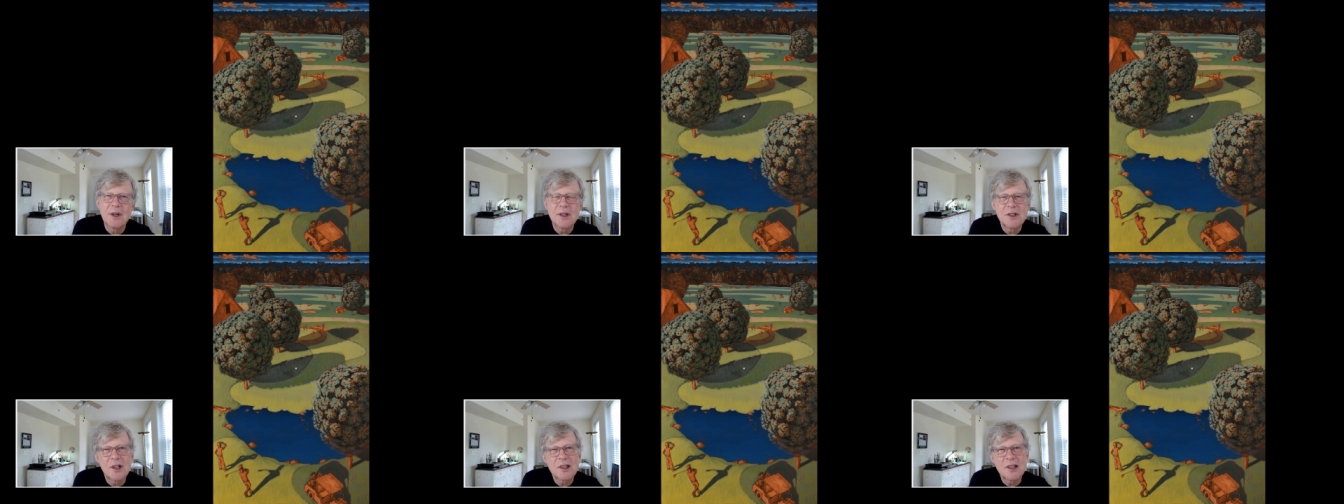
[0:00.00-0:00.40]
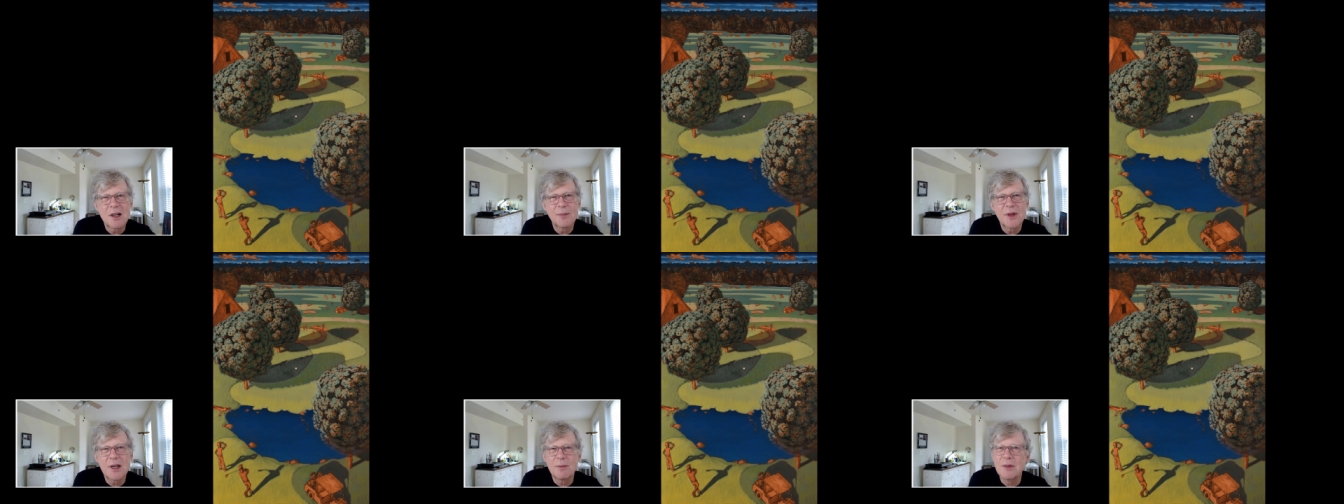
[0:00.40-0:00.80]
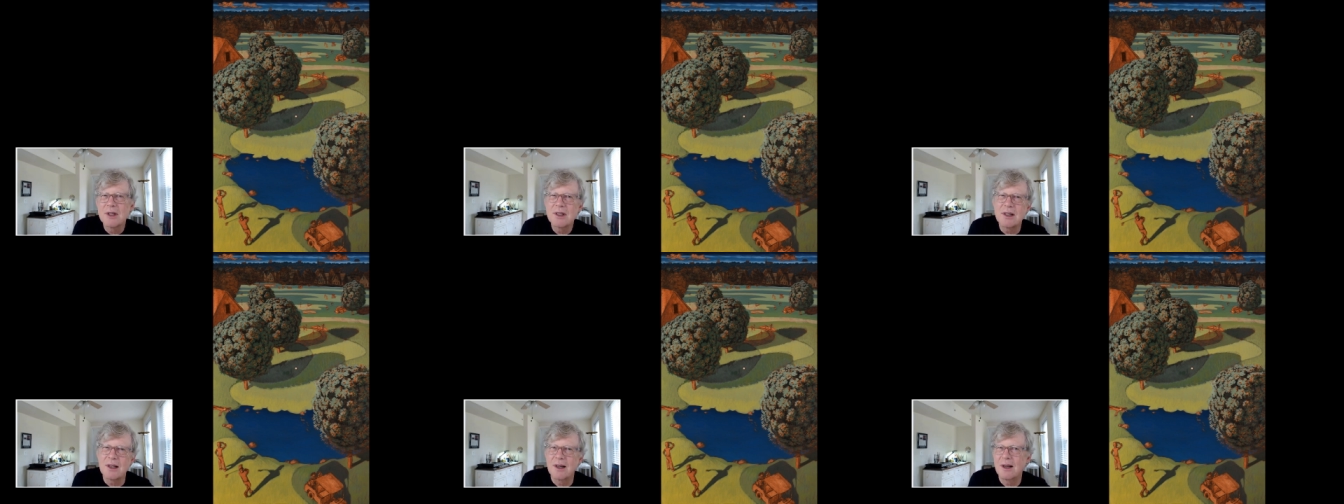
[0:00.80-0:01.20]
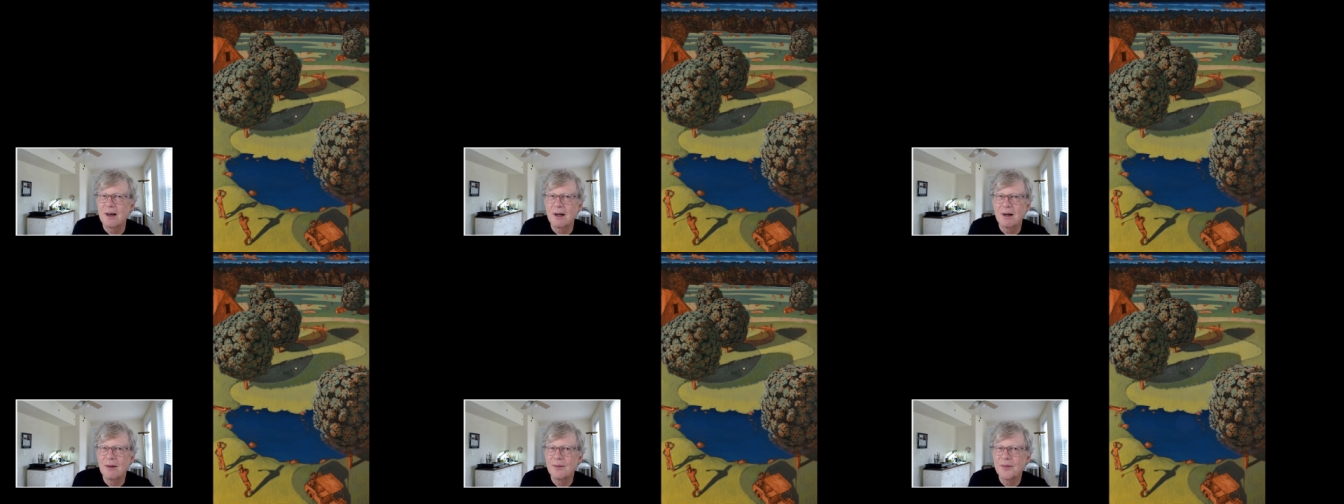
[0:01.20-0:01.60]
there's just something missing
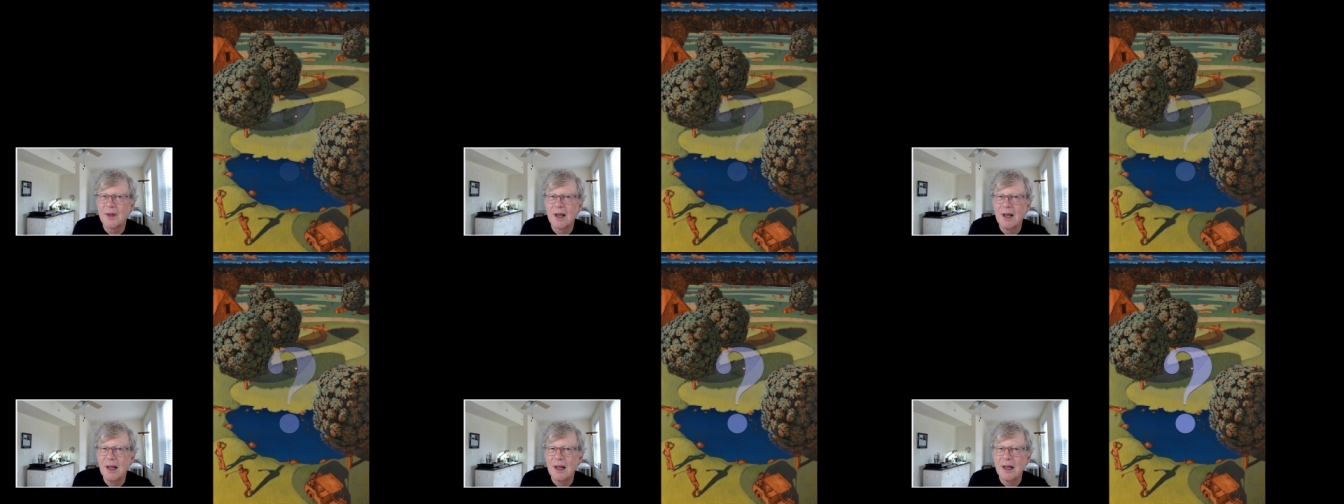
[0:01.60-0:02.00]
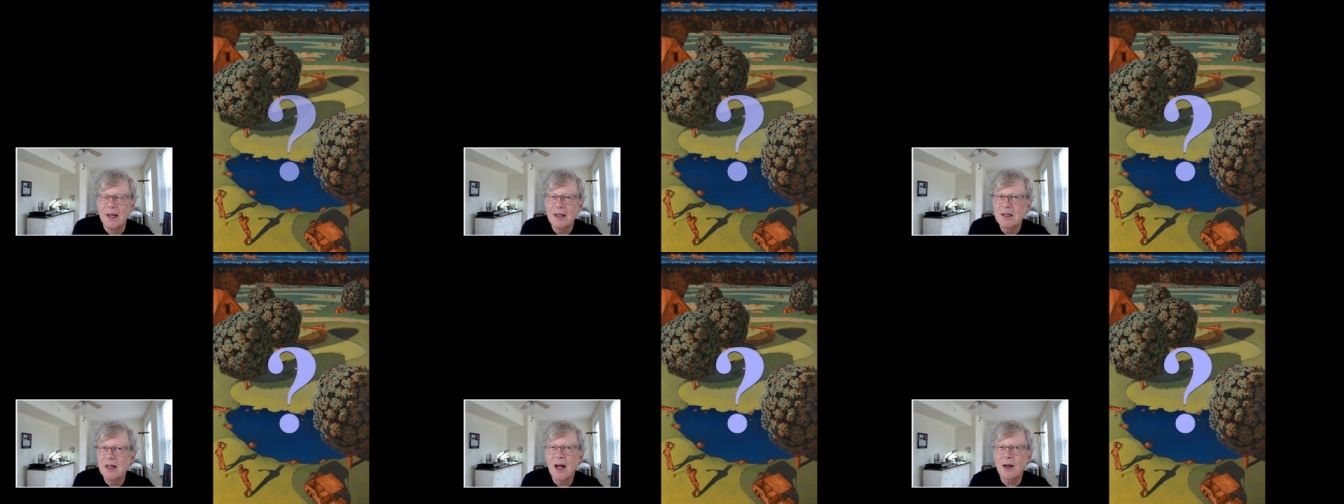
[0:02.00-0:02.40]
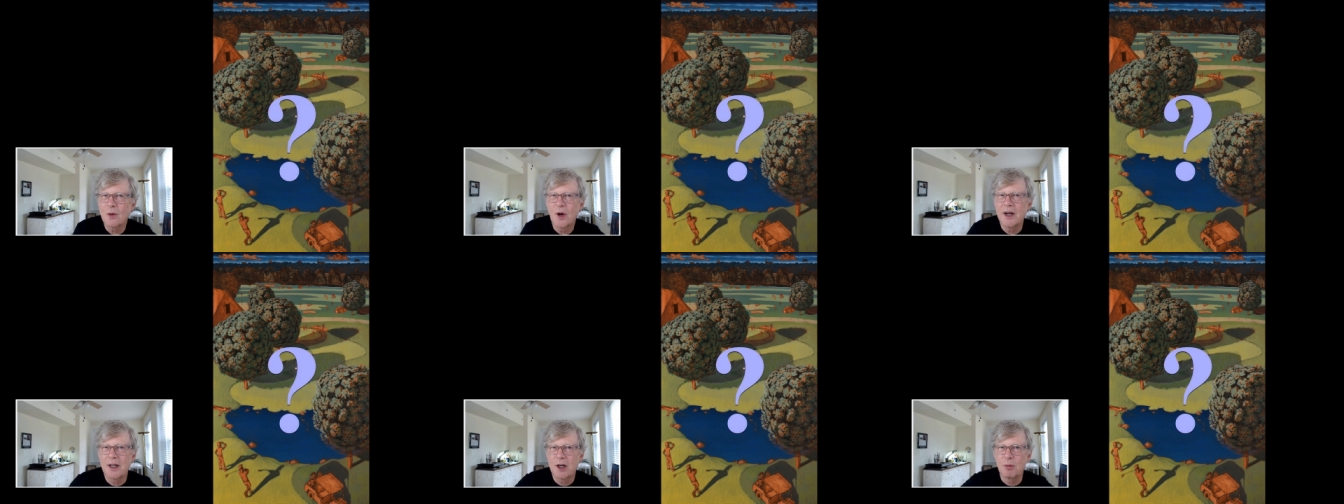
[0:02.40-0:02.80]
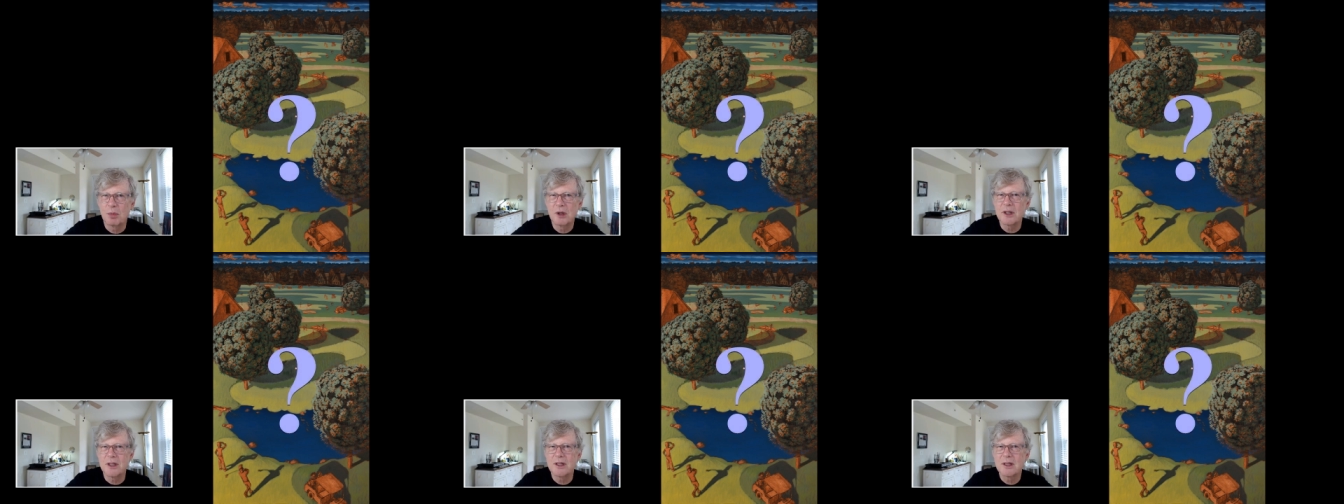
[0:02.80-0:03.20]
here it's not quite
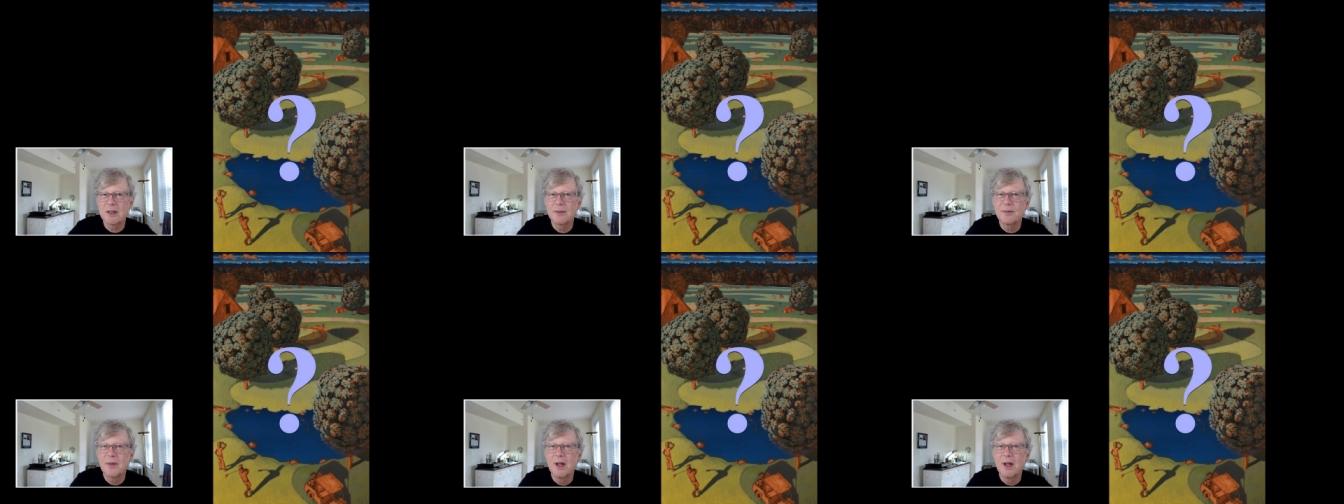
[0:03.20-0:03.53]
complete.